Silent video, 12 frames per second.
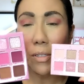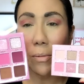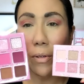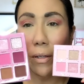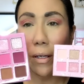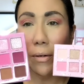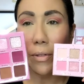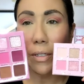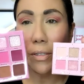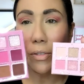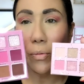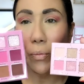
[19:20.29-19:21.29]

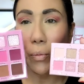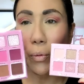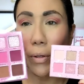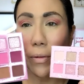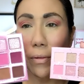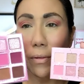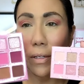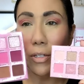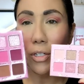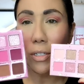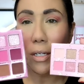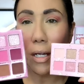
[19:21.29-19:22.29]
similarities with the
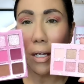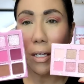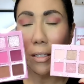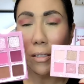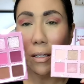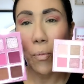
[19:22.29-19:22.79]
shades.